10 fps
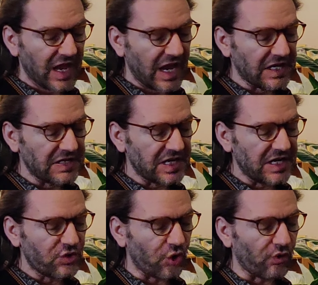
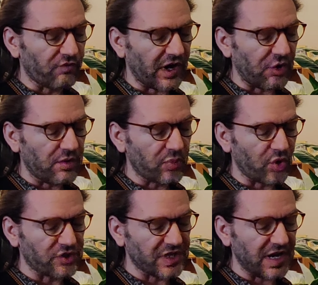Indeed, her very
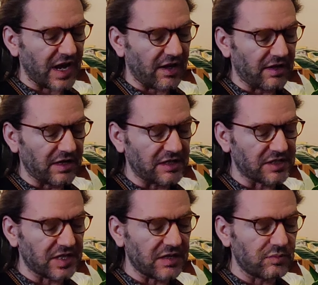personality
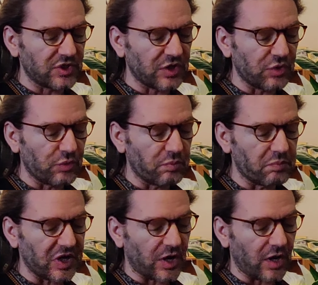seemed to
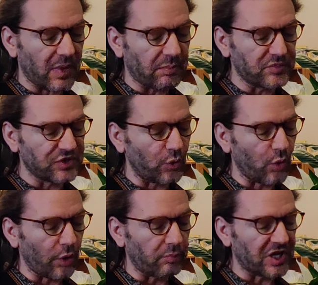become
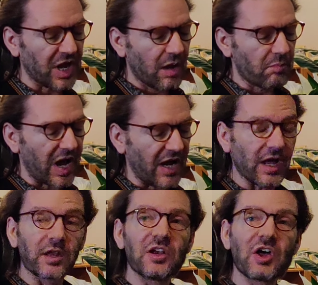absorbed by
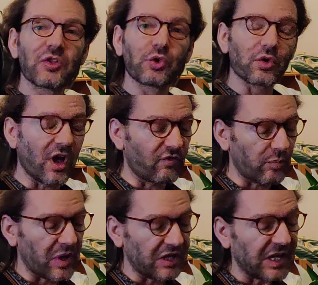another of
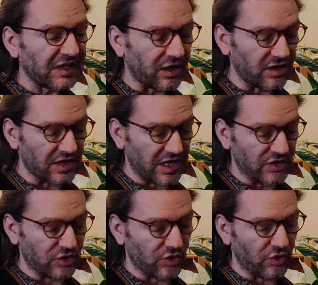a malignant
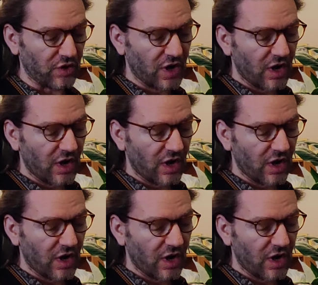nature,